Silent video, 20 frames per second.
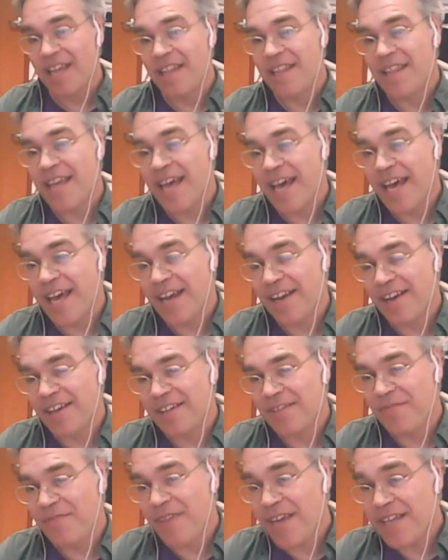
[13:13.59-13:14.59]
that,
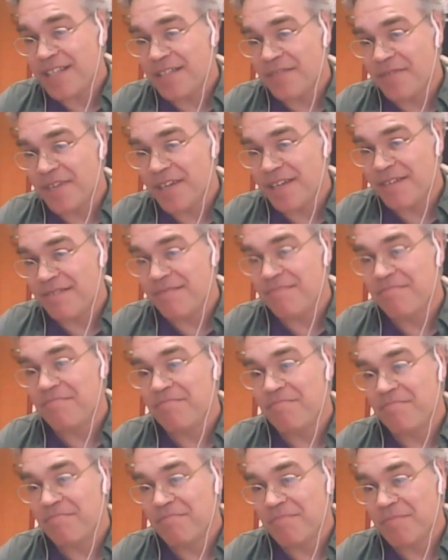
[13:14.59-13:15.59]
on the face of it,
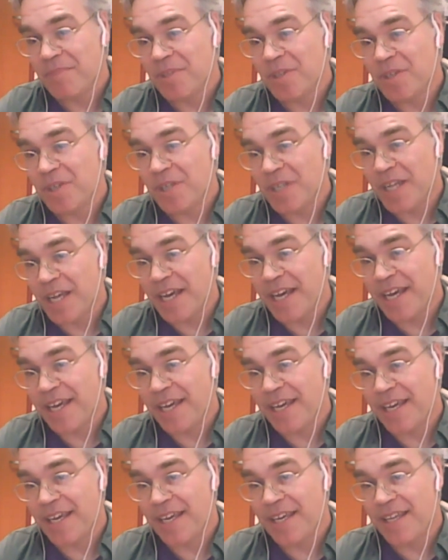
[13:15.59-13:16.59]
look
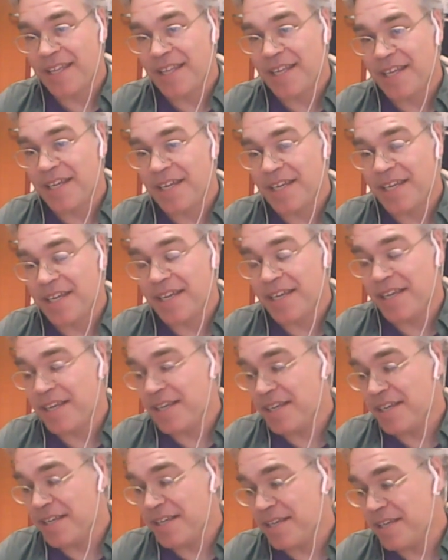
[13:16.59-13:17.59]
like
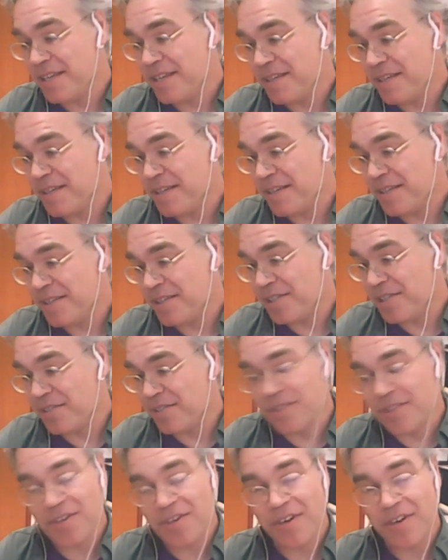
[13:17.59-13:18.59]
the
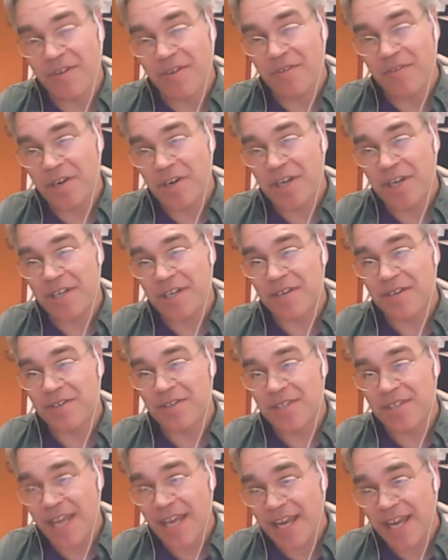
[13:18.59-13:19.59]
children don't have a very good
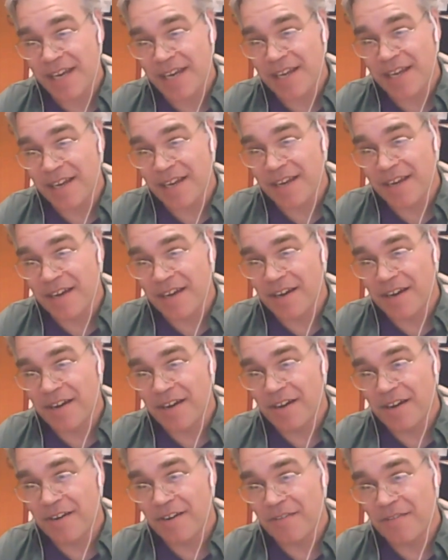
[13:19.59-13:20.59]
understanding
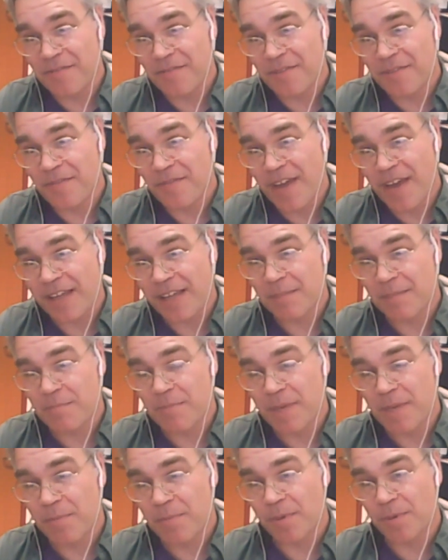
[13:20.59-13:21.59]
of the fact that
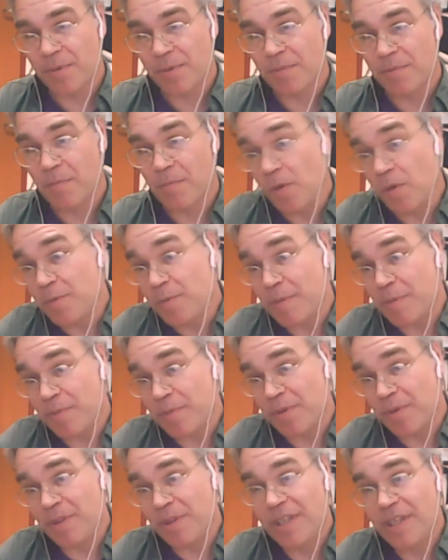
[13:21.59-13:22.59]
people, most
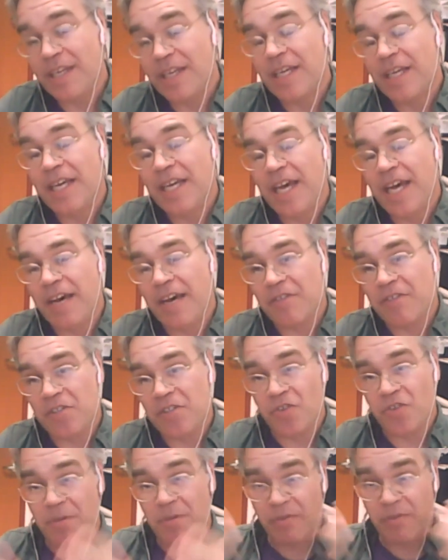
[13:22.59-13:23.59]
people, have a
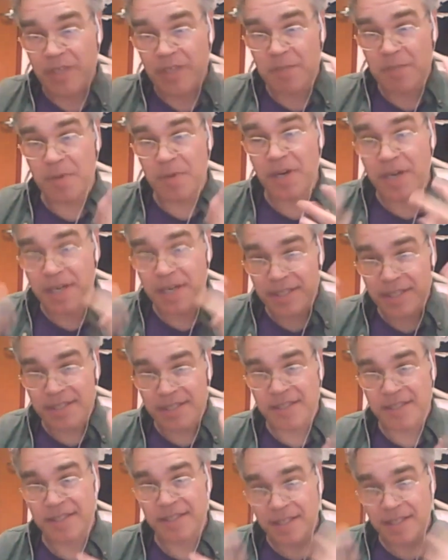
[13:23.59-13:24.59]
stream of
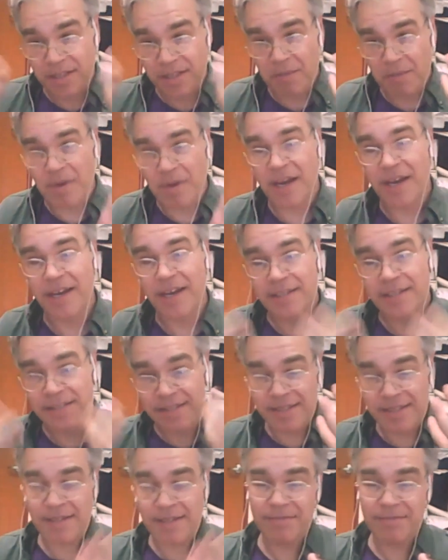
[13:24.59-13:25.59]
experience in their
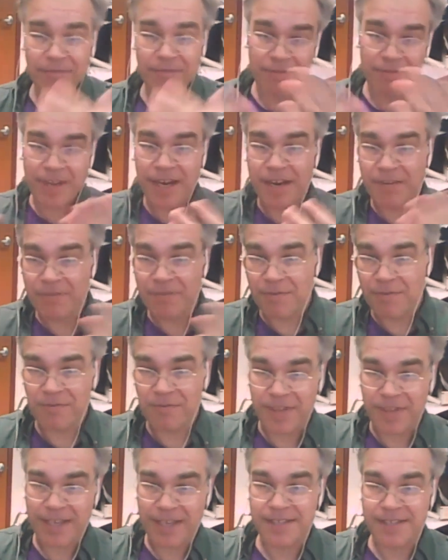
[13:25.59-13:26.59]
minds that ref- kind of
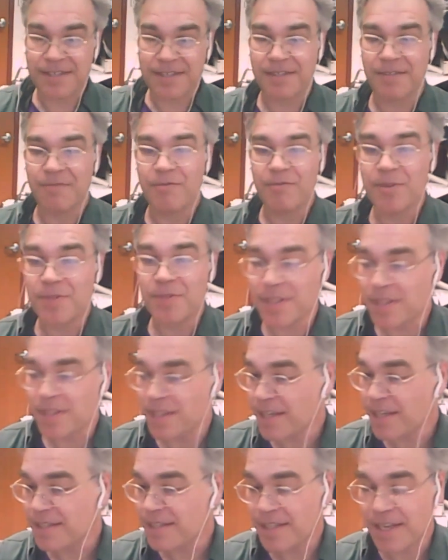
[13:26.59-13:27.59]
reflects confusing
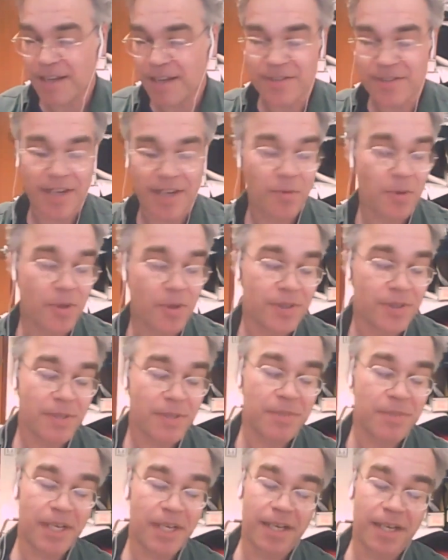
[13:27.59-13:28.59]
things in the outside world
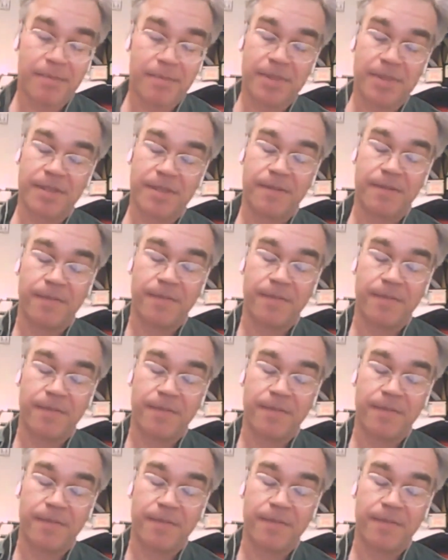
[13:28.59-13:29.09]
sometimes.